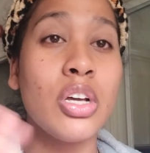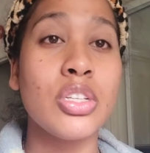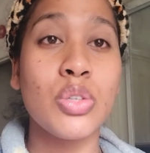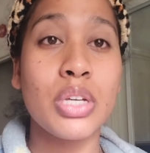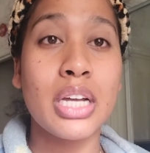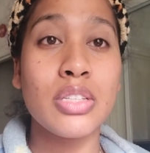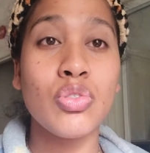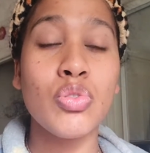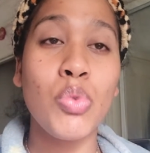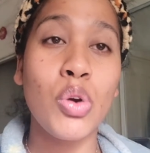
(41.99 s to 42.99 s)
So I got
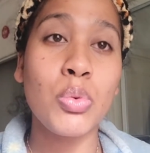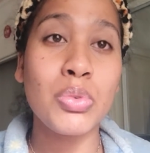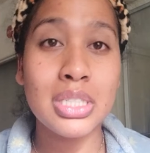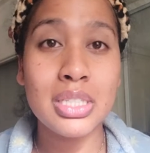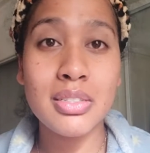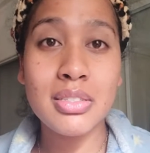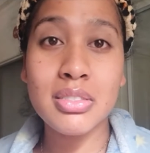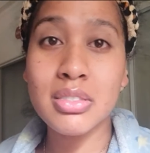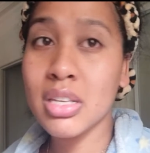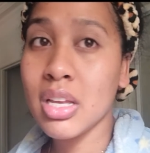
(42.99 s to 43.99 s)
two more, which
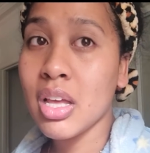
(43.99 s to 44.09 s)
is